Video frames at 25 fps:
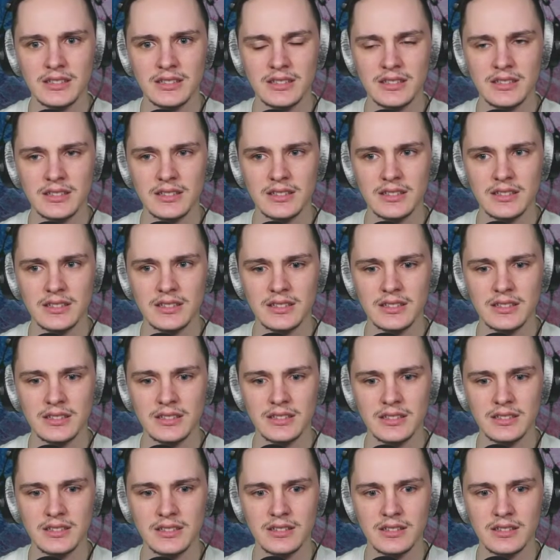What
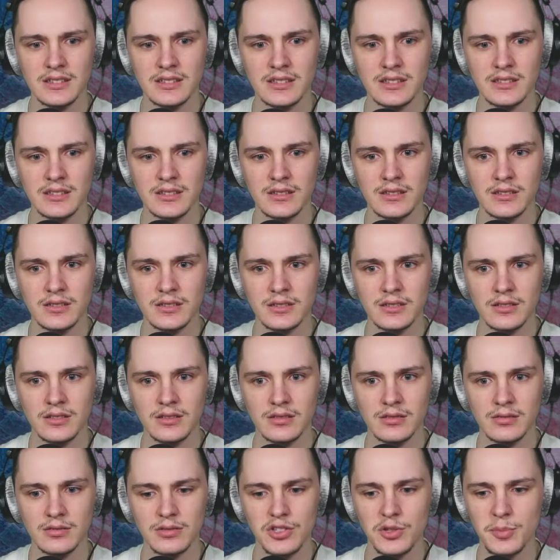
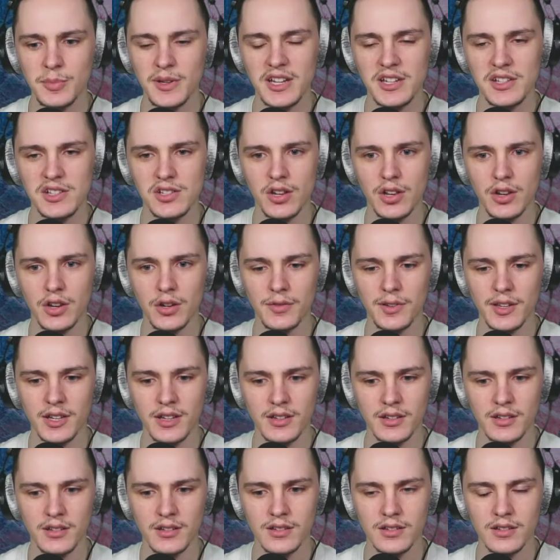do you mean it's not over
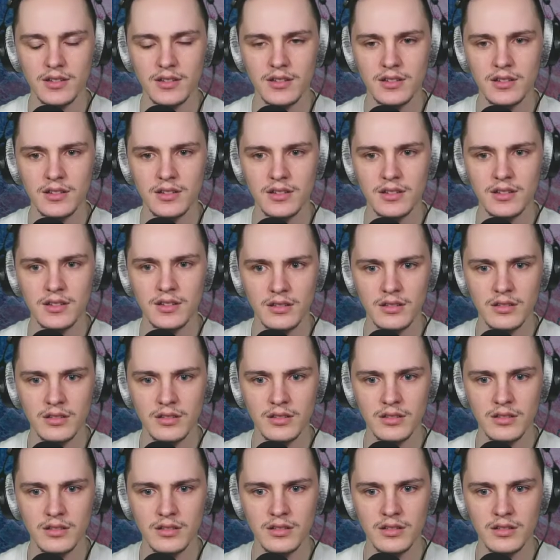yet?
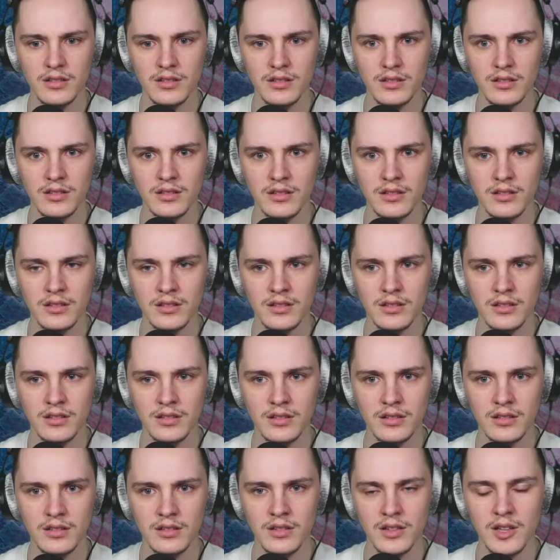I'm
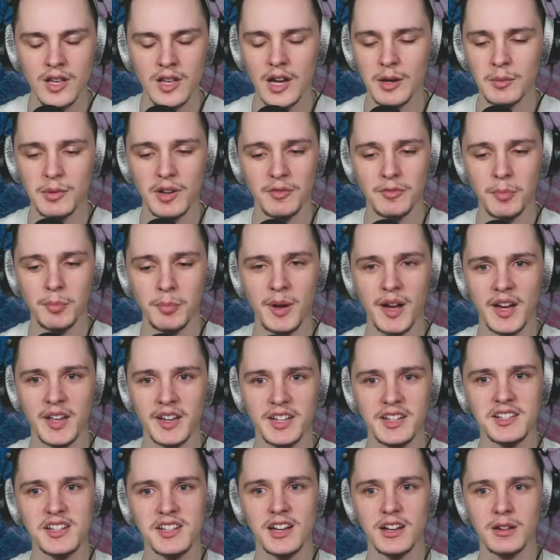gonna have a panic
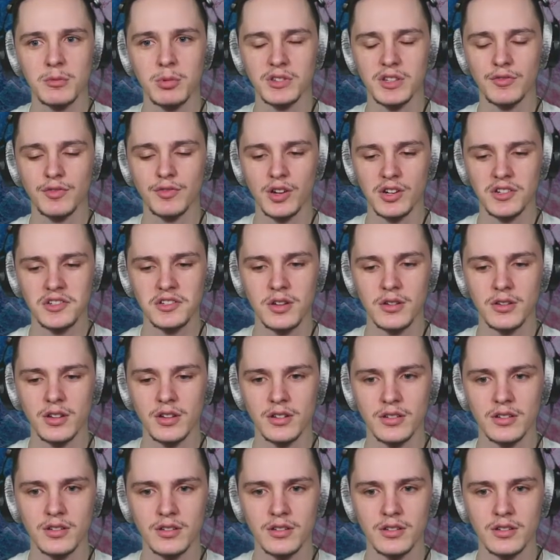attack. What the fuck's going on?